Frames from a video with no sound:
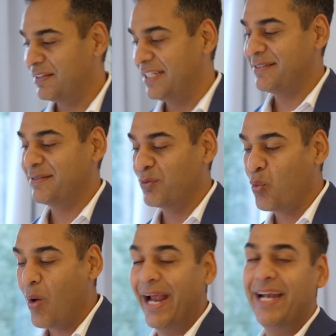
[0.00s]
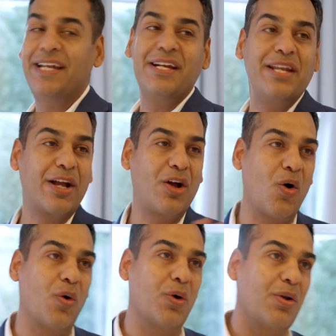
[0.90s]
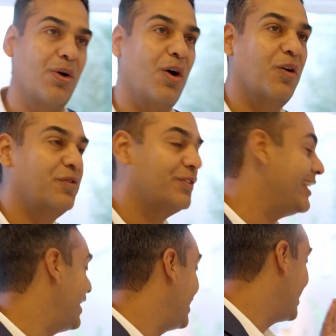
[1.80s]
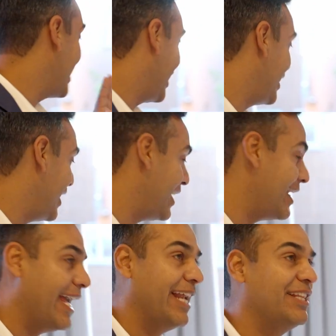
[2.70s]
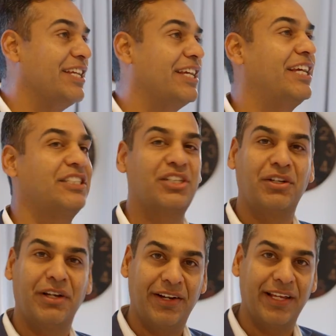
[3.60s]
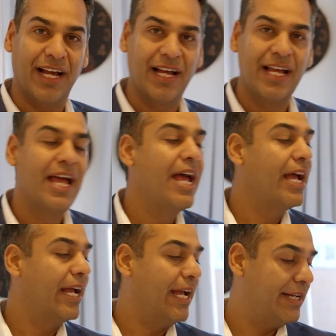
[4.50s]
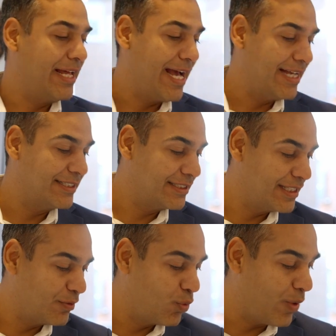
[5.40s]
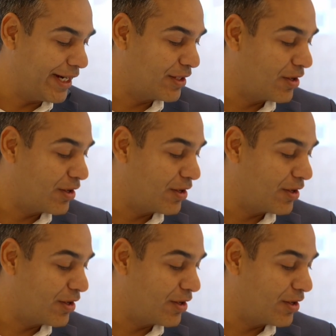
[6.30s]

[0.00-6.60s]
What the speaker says: this white decor of the dine-in and the kitchen area. It has the white